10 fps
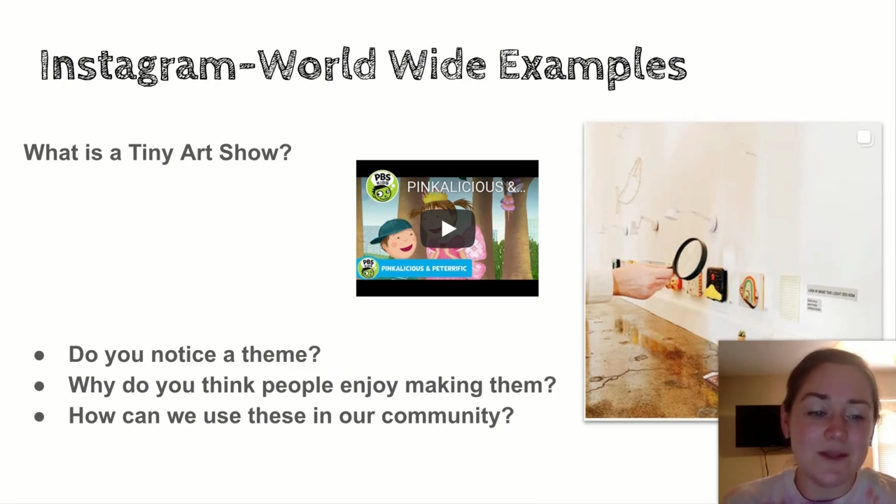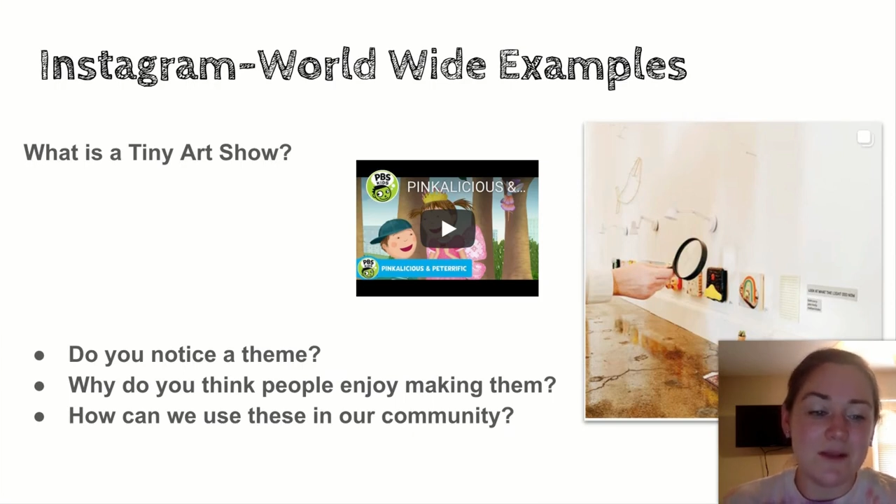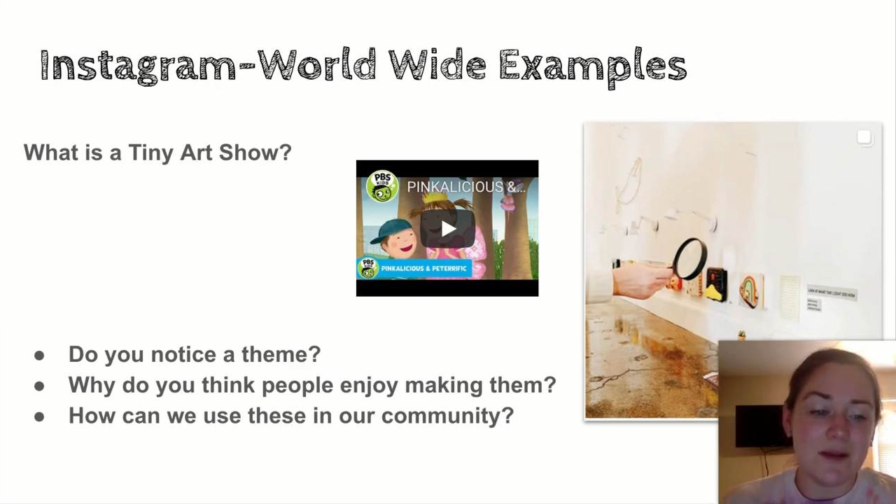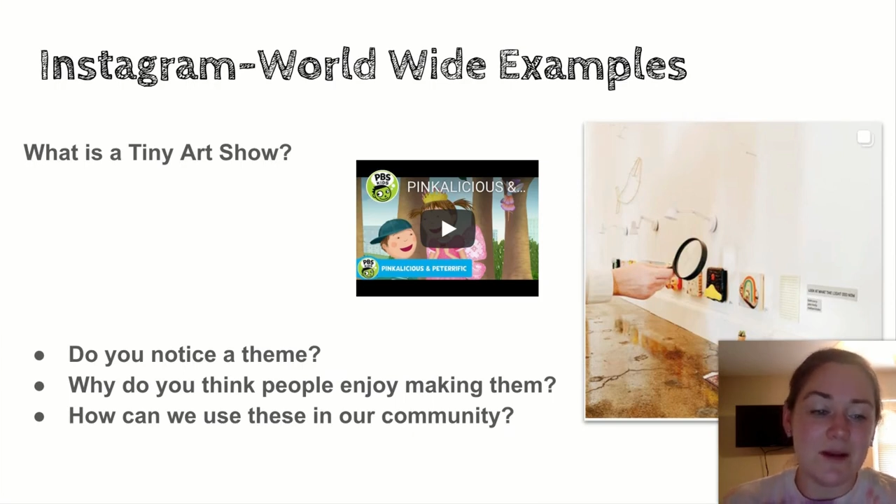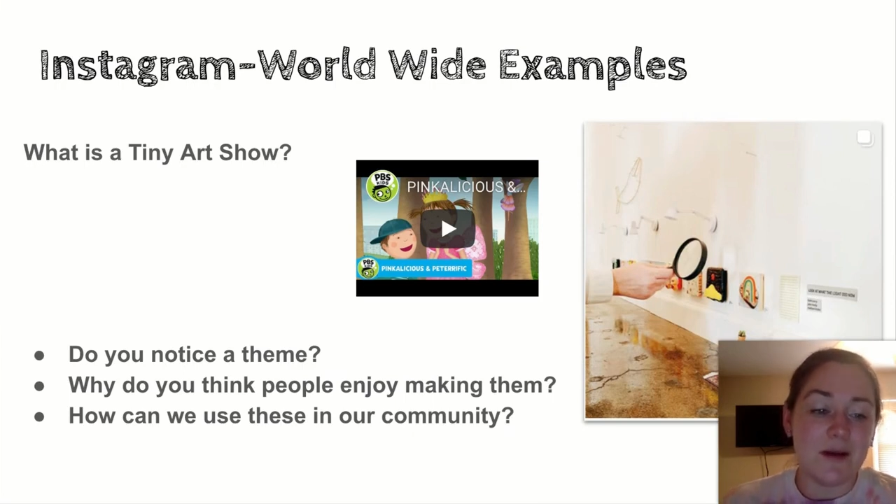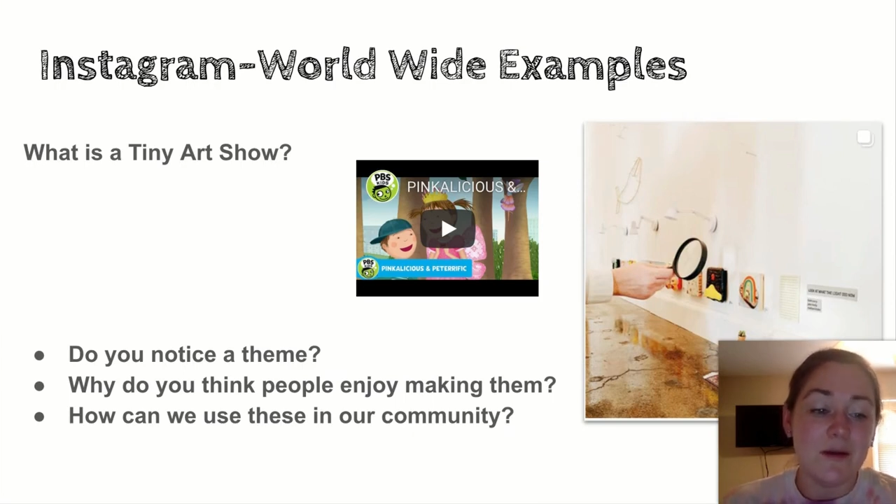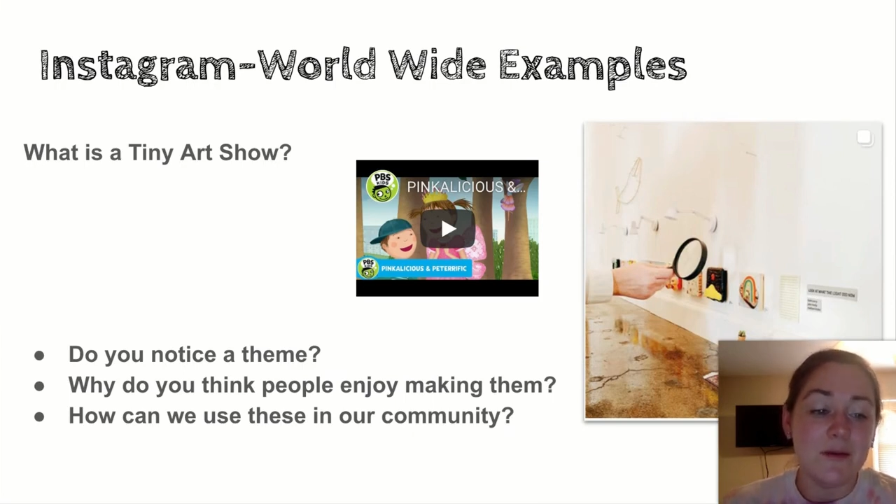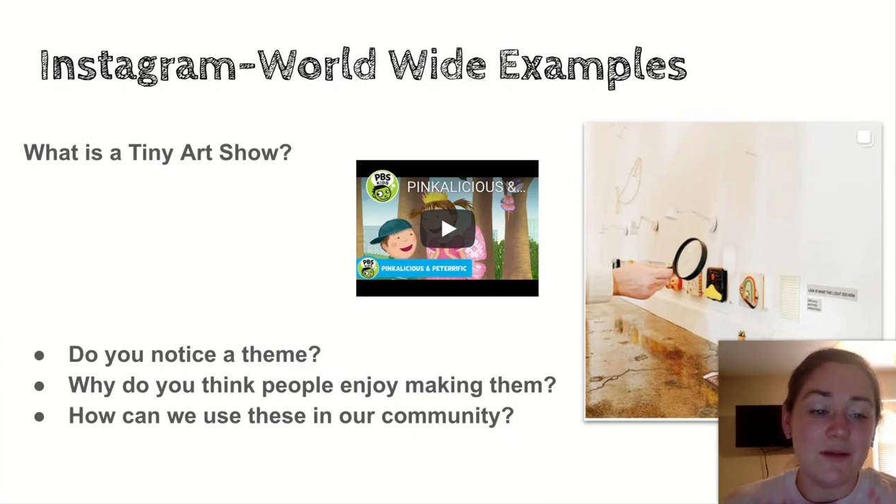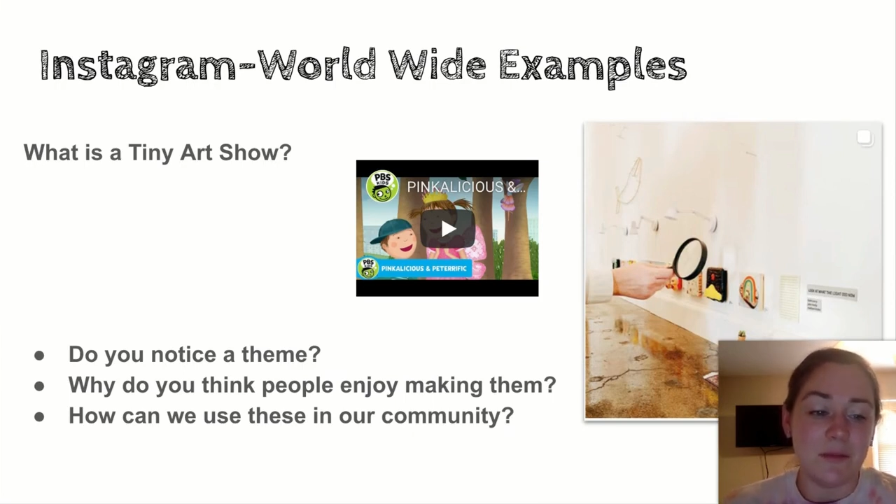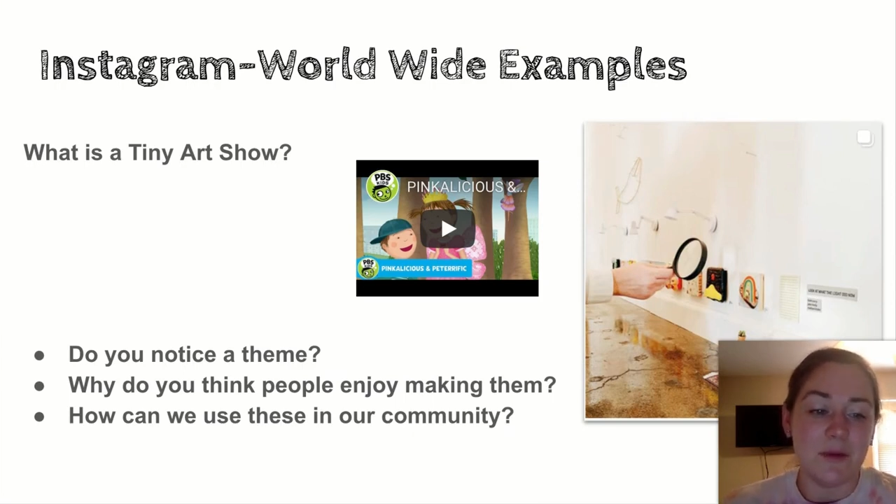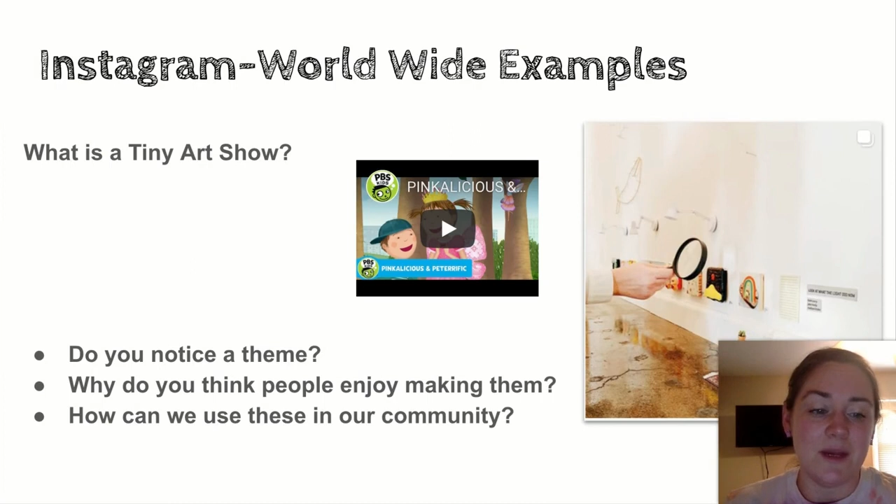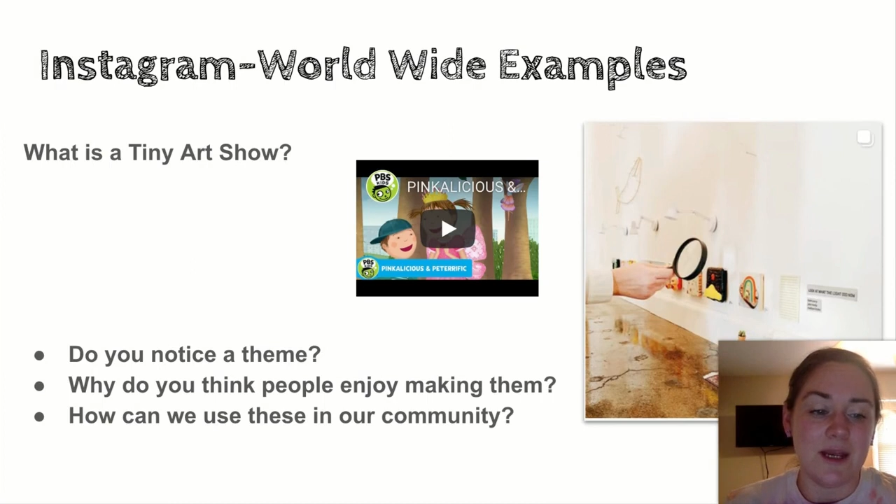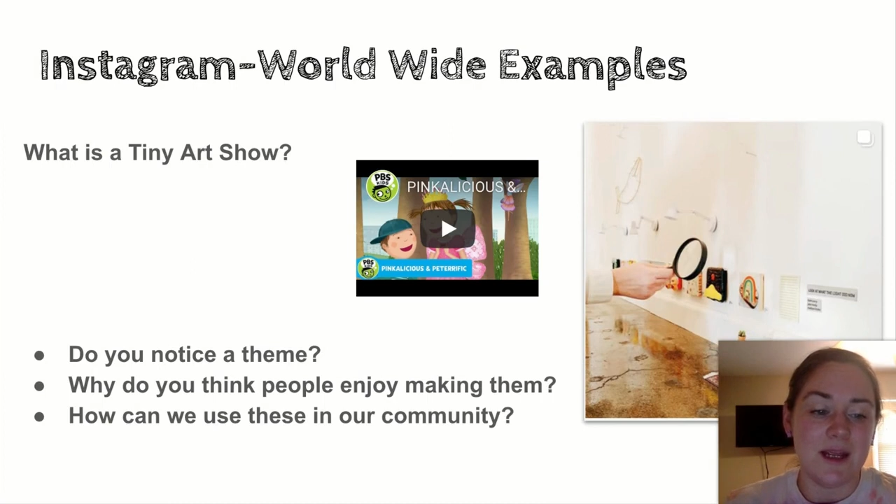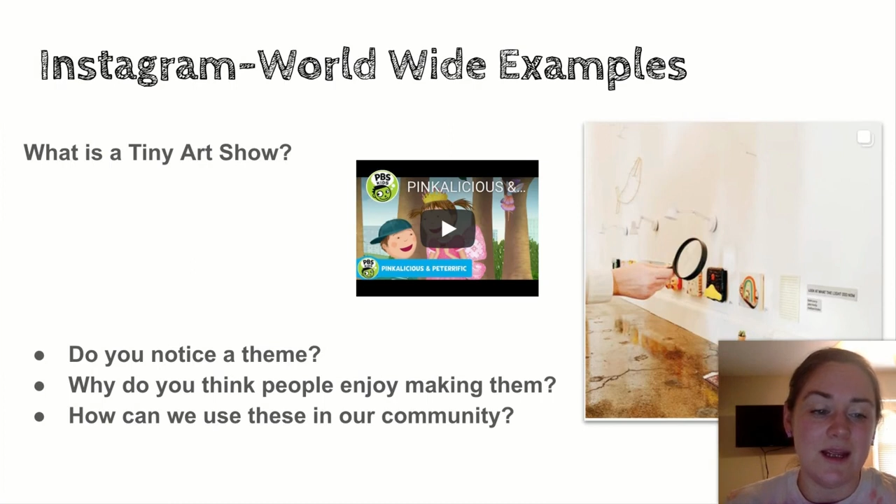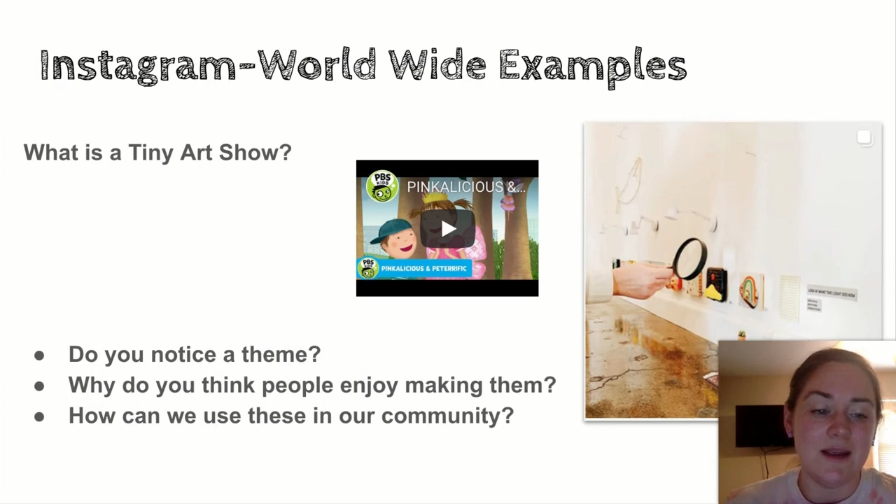And how we can use them in
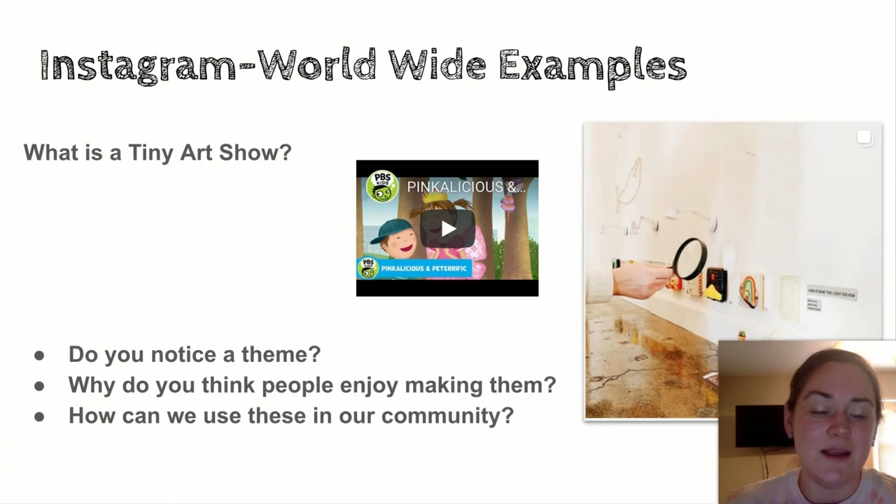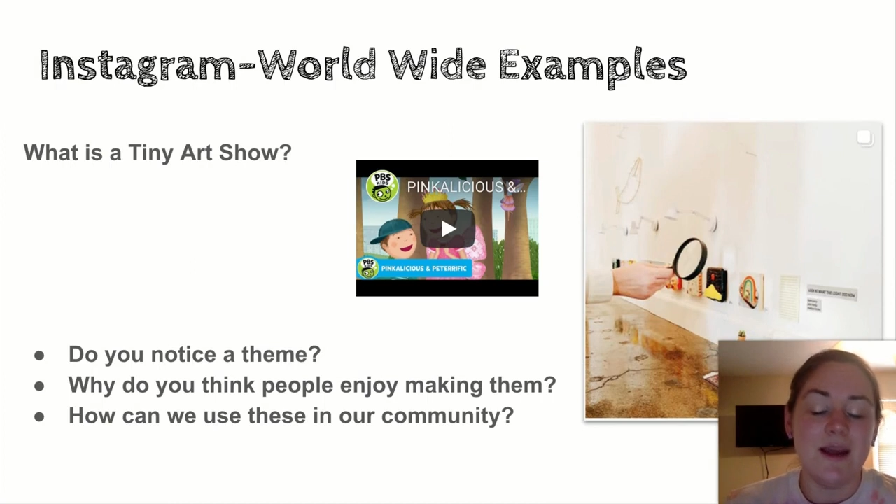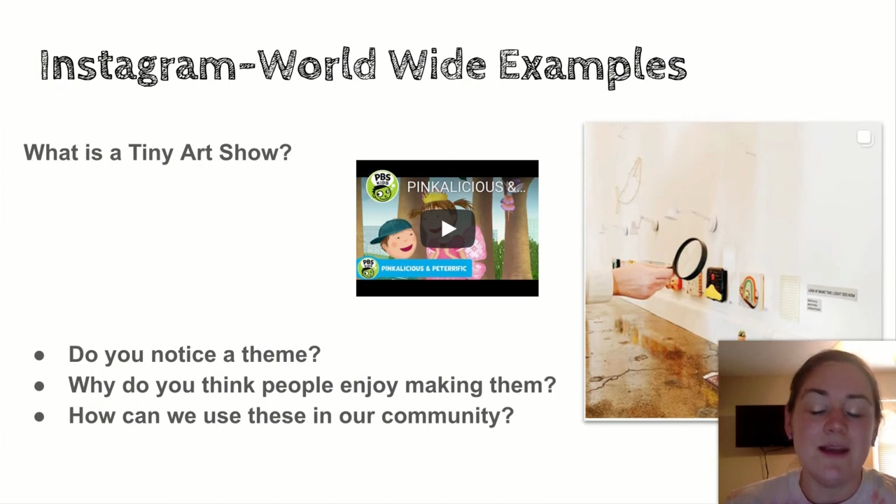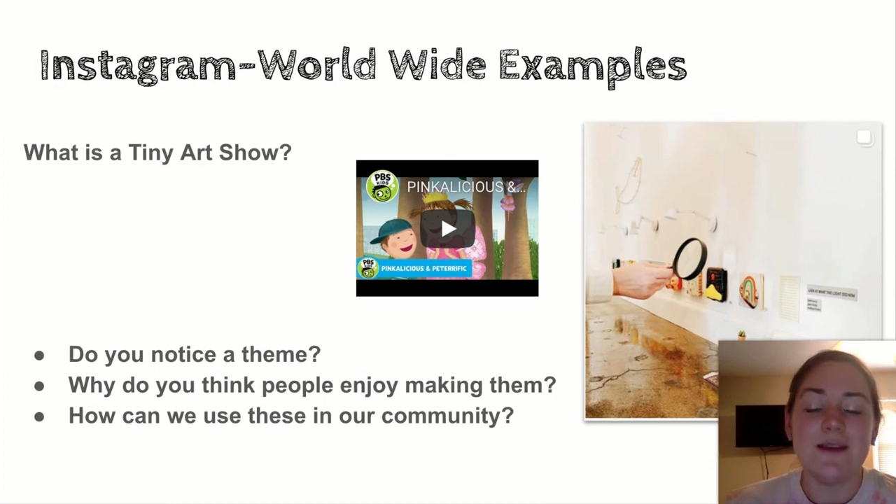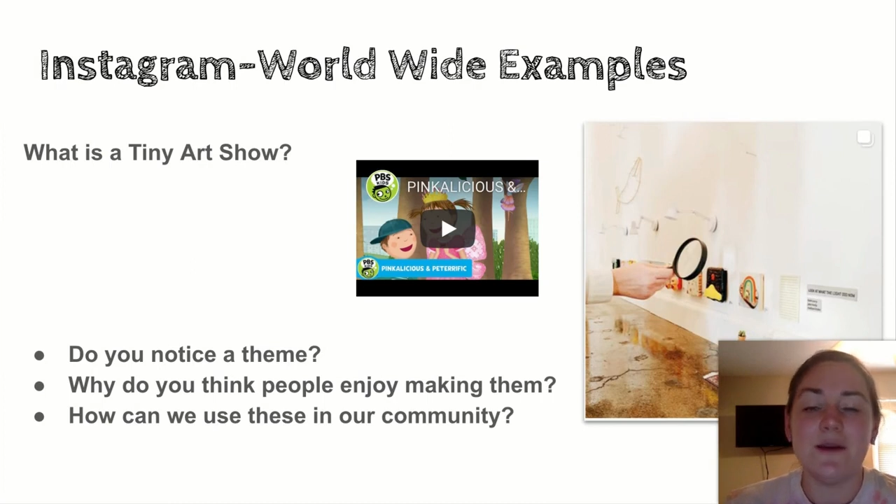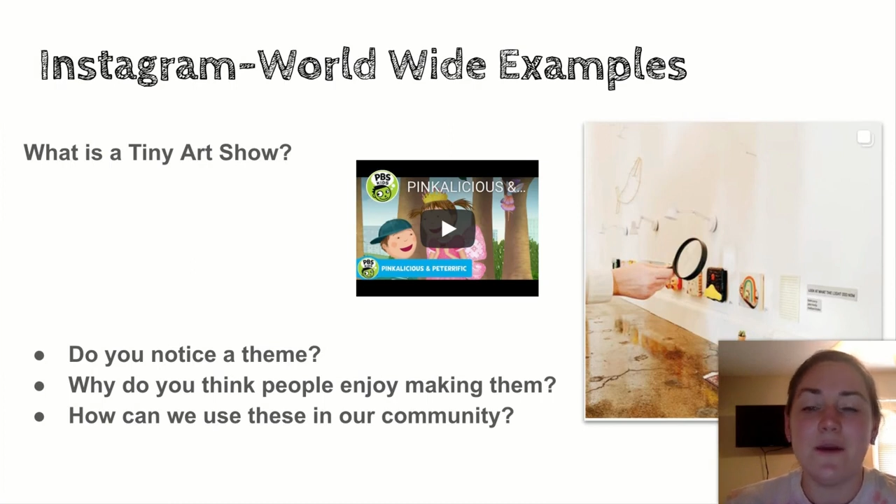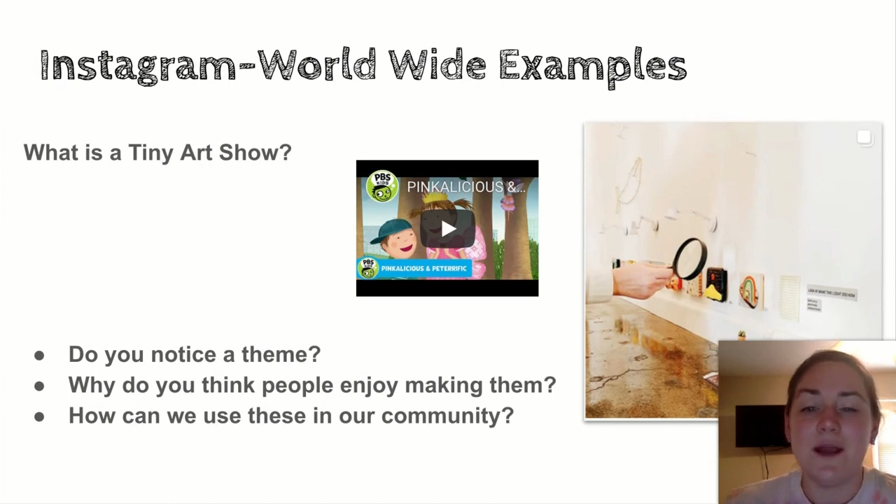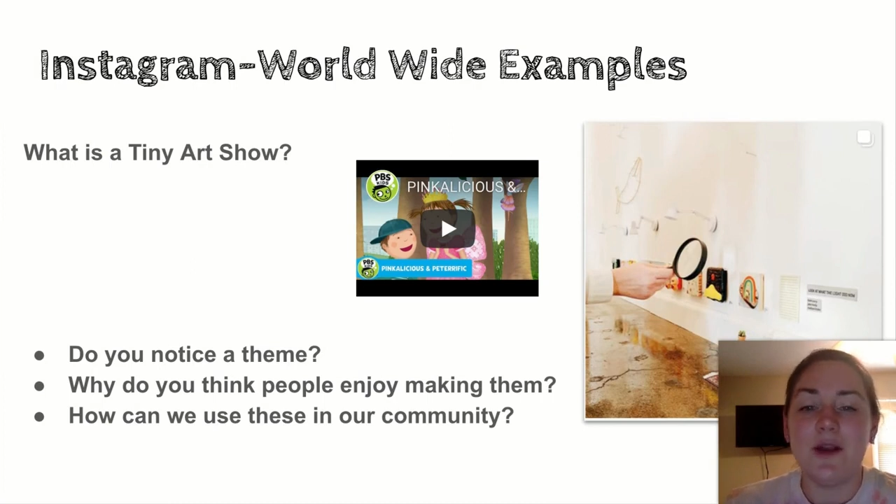our own community.